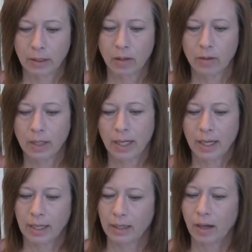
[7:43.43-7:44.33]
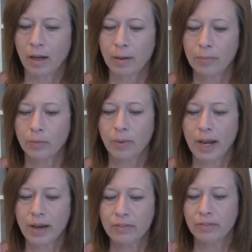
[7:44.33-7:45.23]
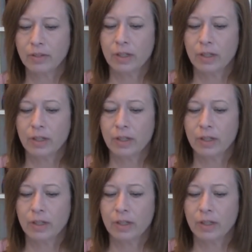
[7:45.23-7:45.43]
Okay, the RAV